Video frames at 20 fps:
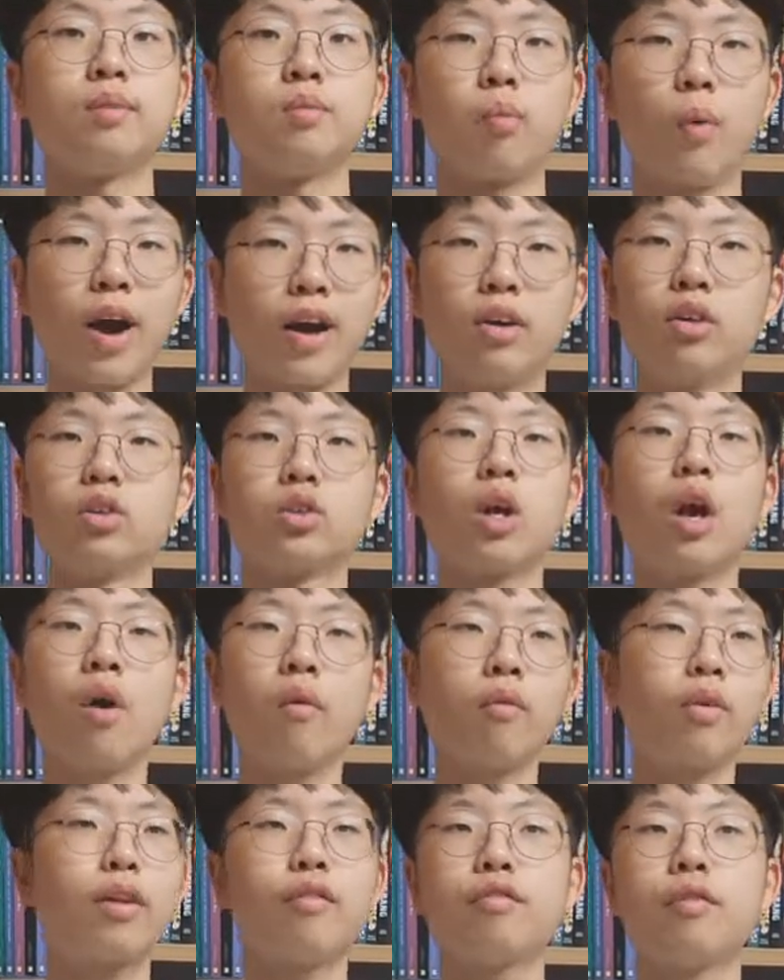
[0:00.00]
Wells,
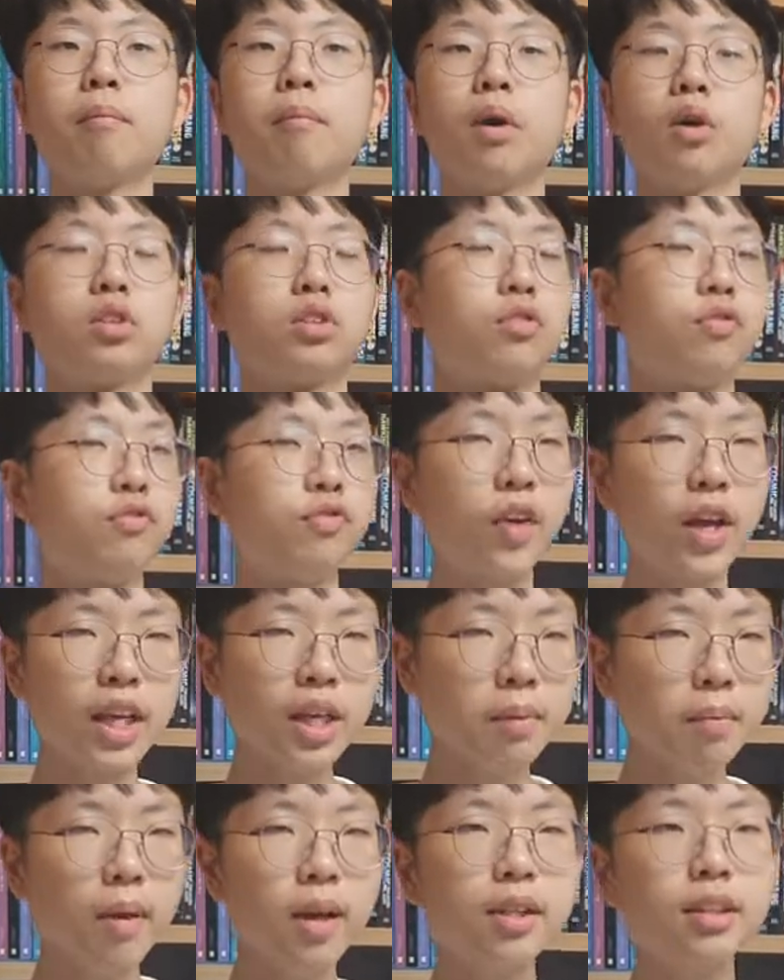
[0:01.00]
one of the most
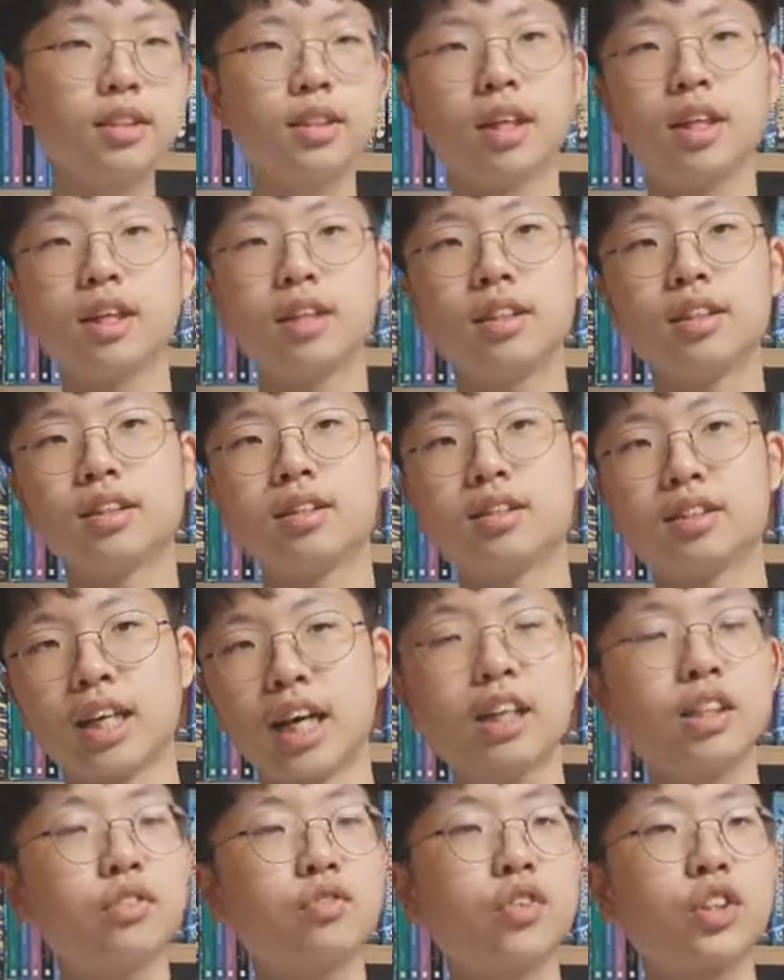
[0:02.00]
famous
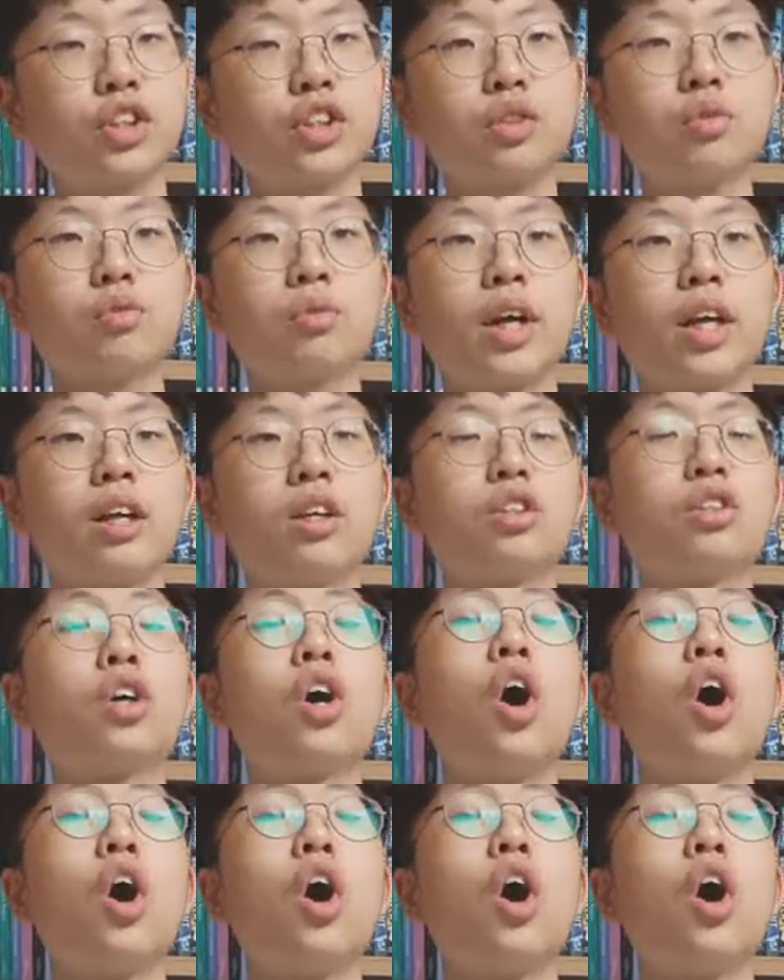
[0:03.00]
science fiction writers